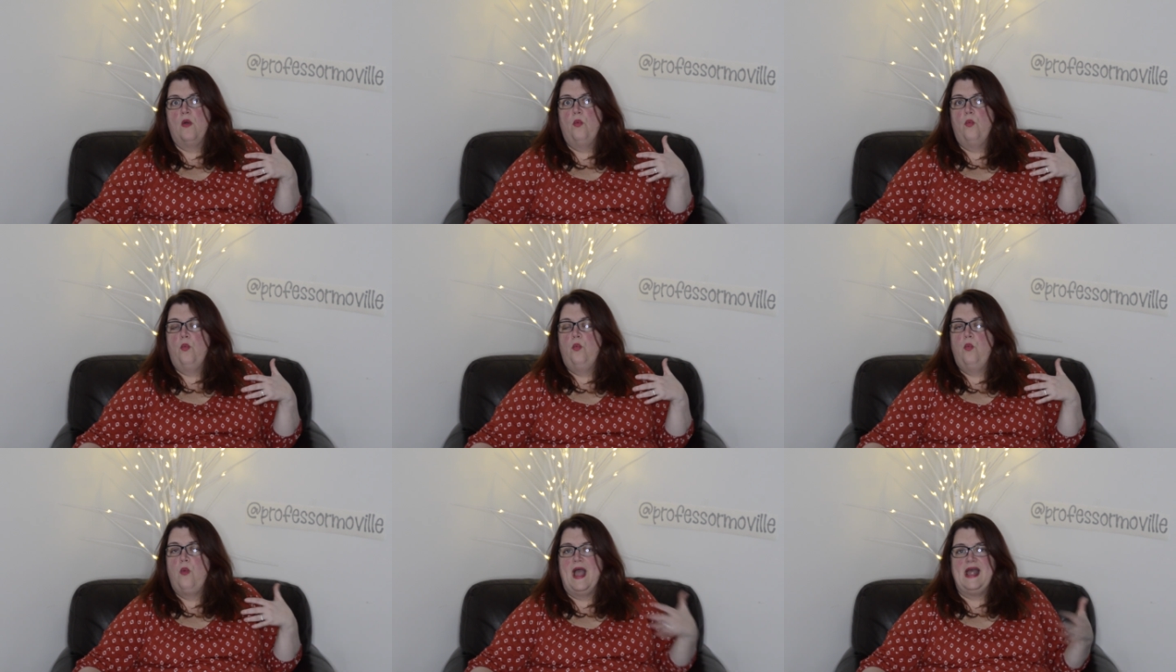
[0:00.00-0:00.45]

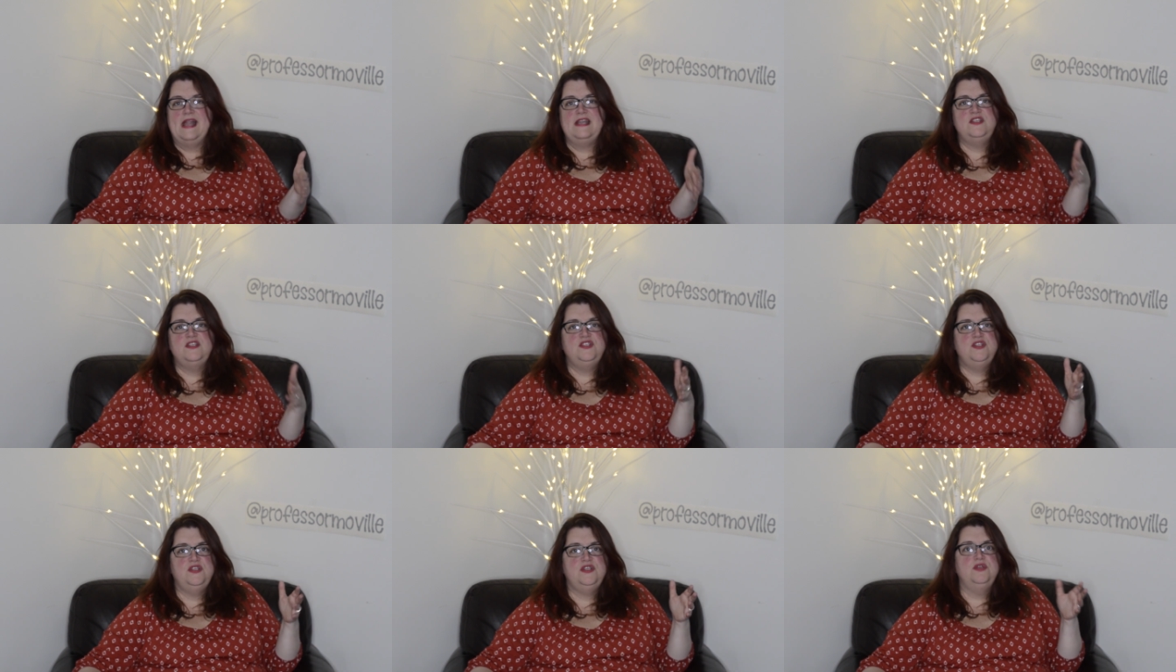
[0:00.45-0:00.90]

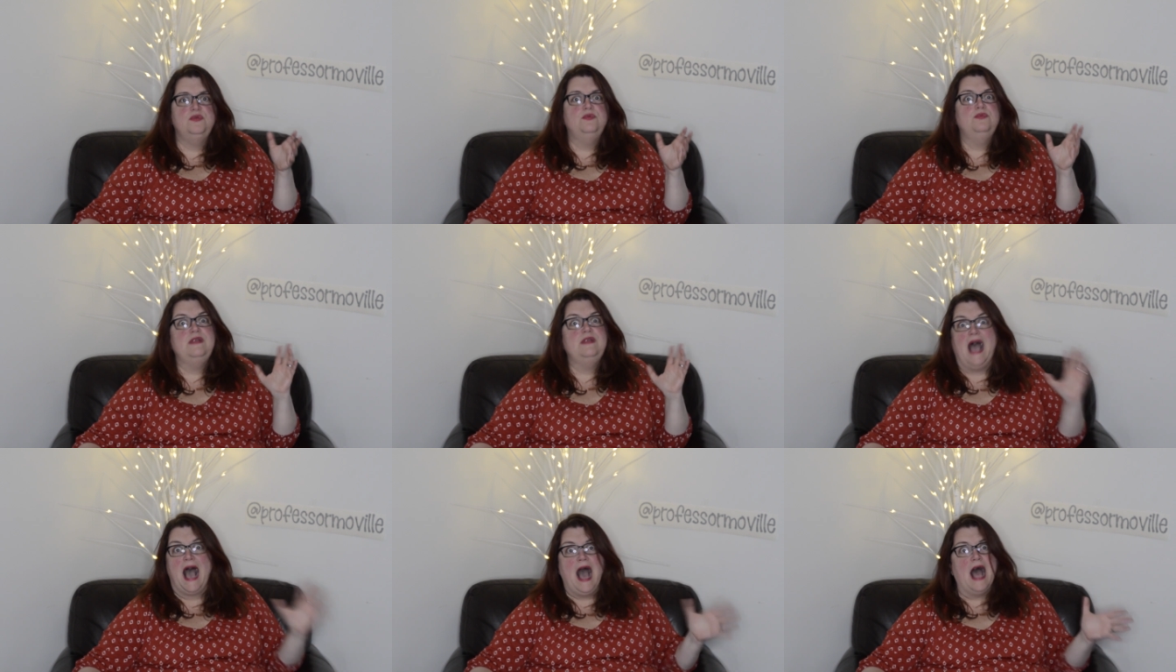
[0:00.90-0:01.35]
when do you
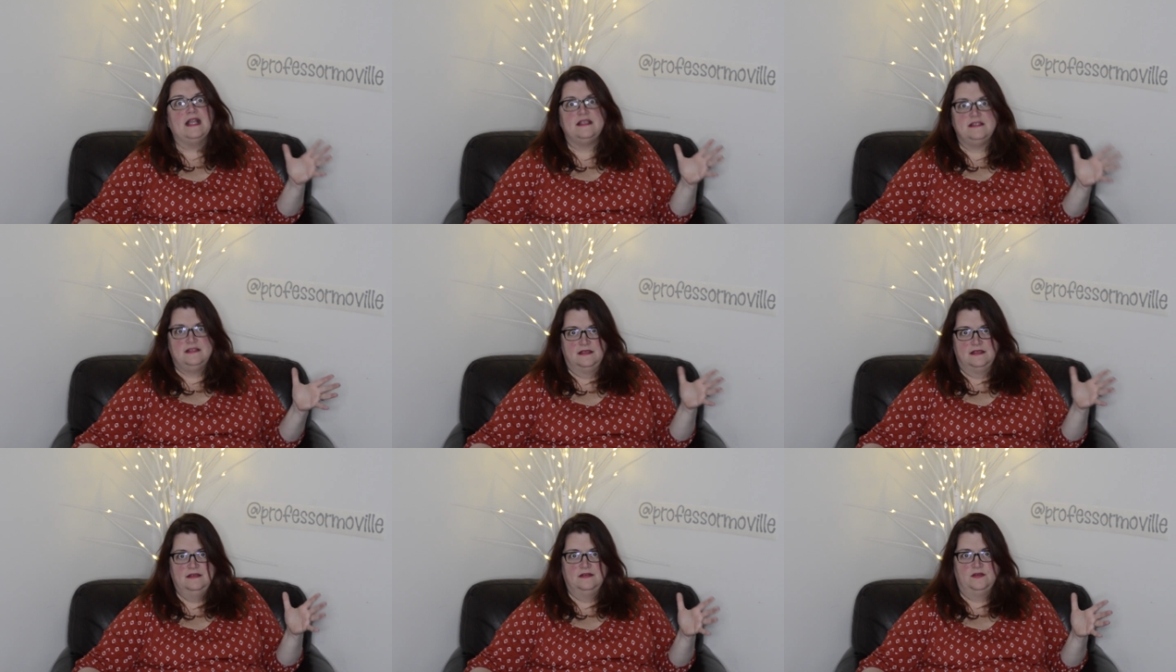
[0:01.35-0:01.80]

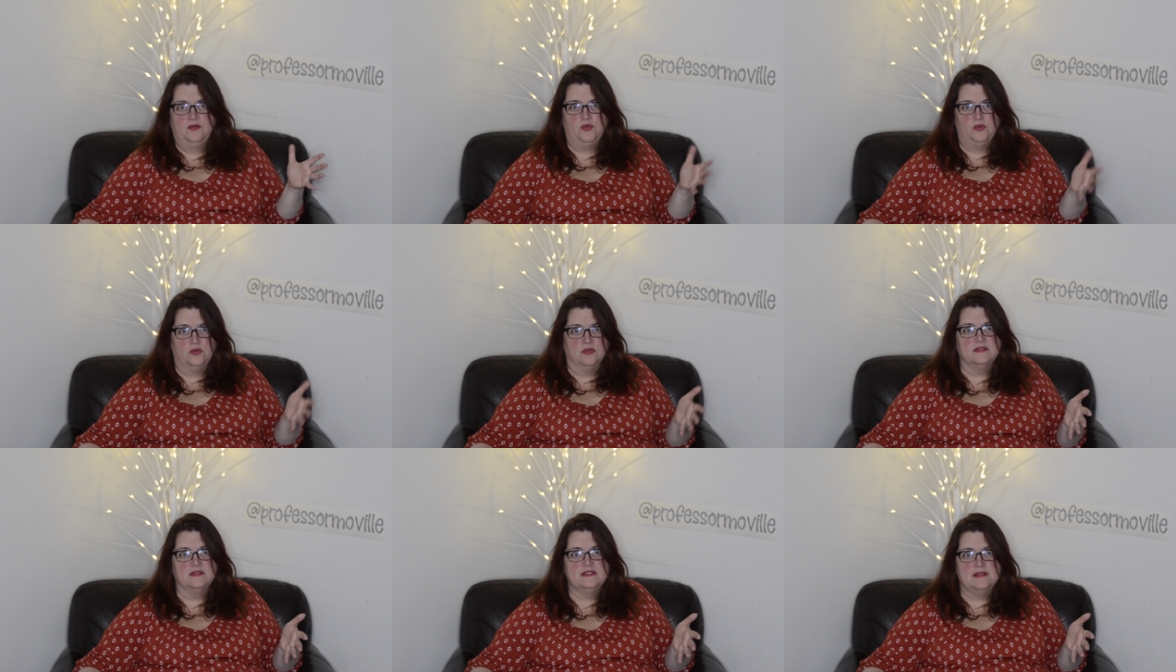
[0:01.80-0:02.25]
not
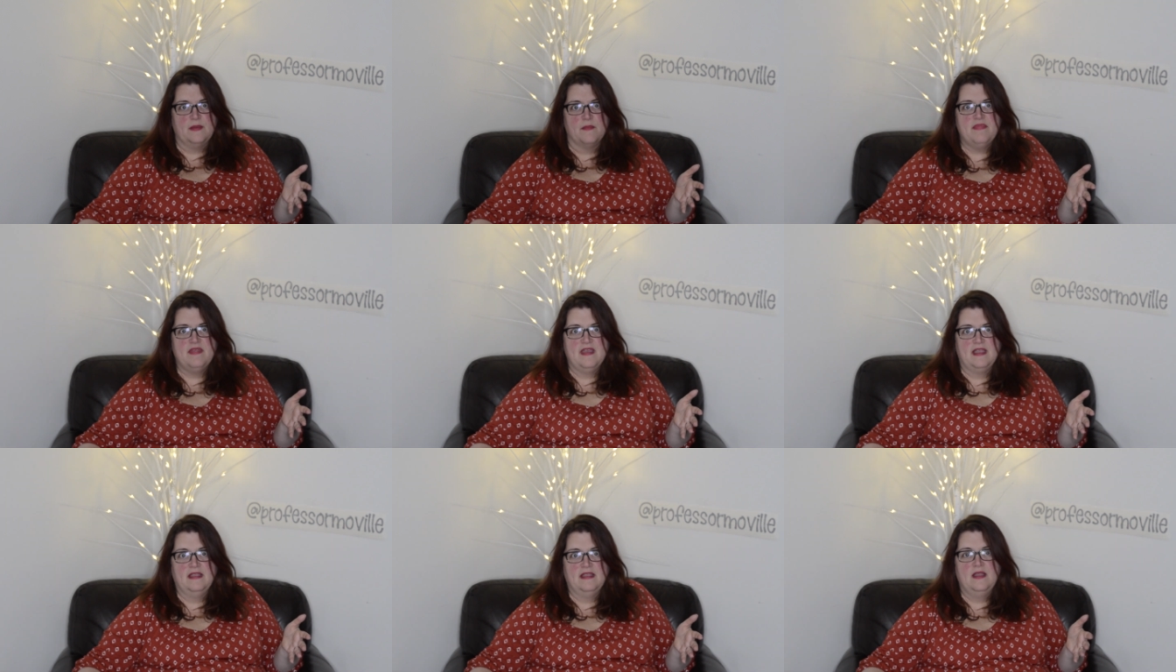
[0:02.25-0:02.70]
Google
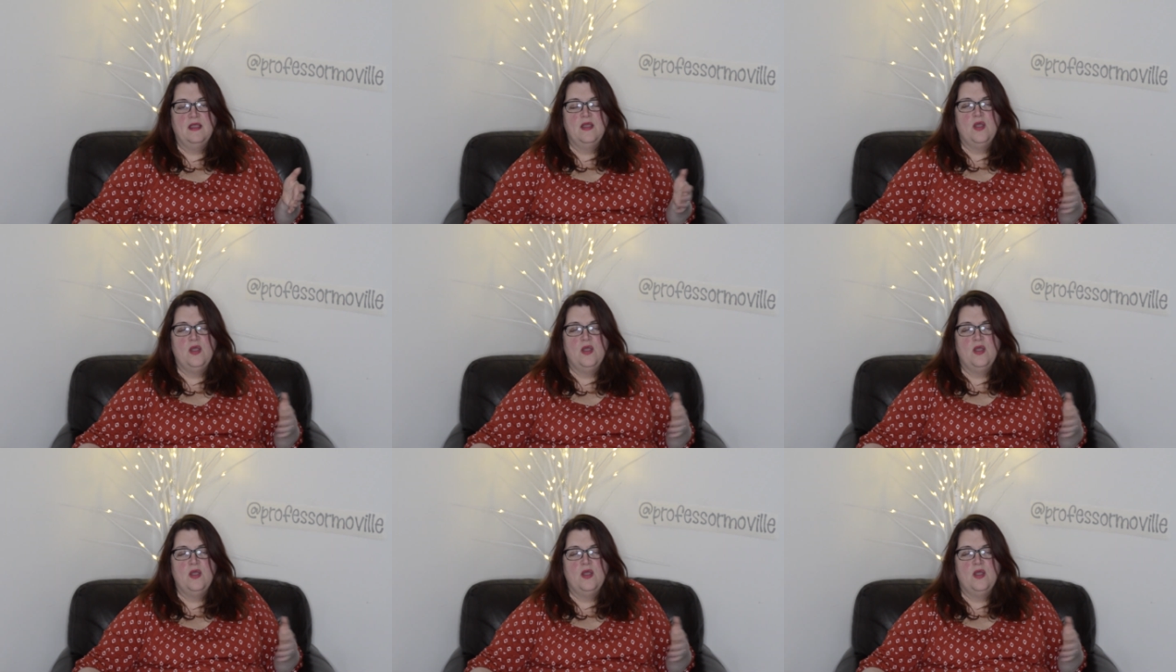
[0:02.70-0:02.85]
something?